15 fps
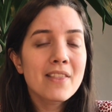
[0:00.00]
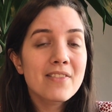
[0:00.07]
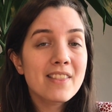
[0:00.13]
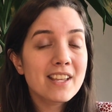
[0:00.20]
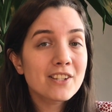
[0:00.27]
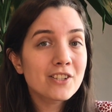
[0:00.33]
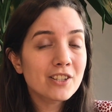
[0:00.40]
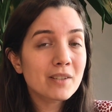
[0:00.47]

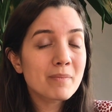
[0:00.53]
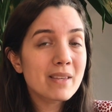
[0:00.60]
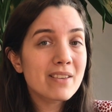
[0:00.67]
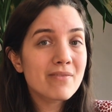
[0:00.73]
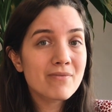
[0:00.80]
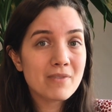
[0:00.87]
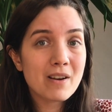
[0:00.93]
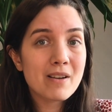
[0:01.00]
They took me
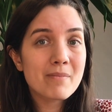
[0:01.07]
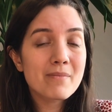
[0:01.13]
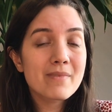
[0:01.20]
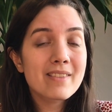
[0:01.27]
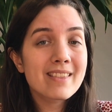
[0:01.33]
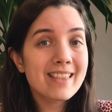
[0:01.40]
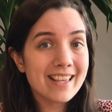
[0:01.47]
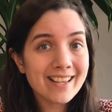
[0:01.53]
from
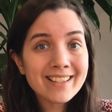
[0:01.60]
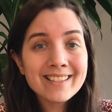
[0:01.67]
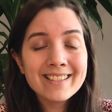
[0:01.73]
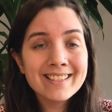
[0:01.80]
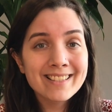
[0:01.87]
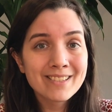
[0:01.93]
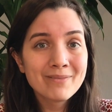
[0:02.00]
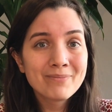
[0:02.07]

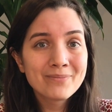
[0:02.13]
this